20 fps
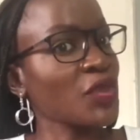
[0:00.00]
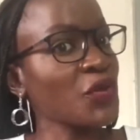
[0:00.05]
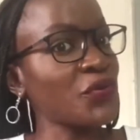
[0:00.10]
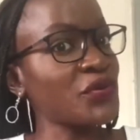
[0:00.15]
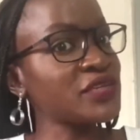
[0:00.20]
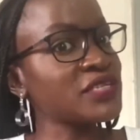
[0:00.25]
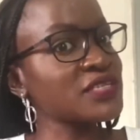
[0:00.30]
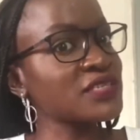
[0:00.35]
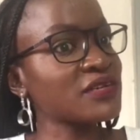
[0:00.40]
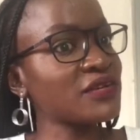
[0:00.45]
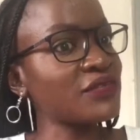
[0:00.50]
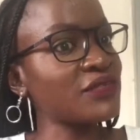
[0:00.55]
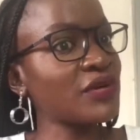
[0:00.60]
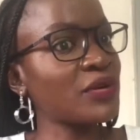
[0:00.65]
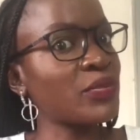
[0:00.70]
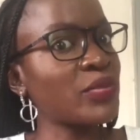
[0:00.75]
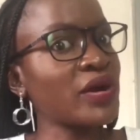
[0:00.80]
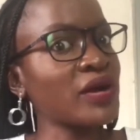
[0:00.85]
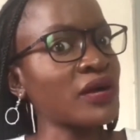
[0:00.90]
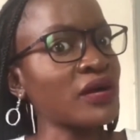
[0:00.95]
register for a
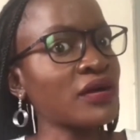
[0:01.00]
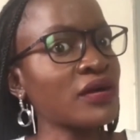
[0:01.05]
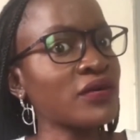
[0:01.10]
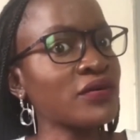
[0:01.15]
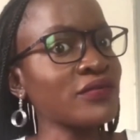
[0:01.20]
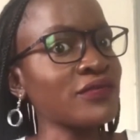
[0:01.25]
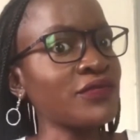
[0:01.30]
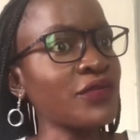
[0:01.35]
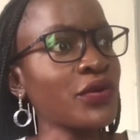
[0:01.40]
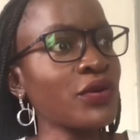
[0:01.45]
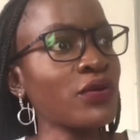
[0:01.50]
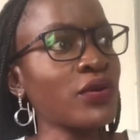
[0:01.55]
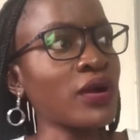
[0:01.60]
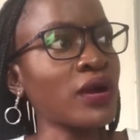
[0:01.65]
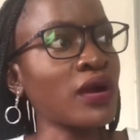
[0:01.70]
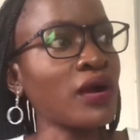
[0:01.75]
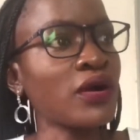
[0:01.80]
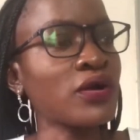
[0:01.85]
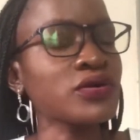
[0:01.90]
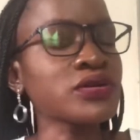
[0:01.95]
bank account for your
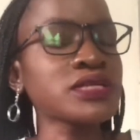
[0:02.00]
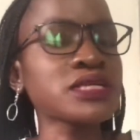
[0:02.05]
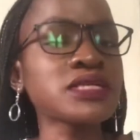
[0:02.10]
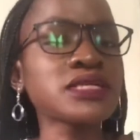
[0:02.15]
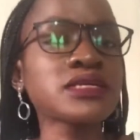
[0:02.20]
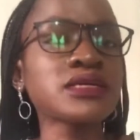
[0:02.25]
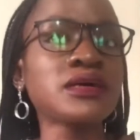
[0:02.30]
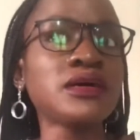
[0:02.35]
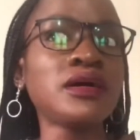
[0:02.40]
account.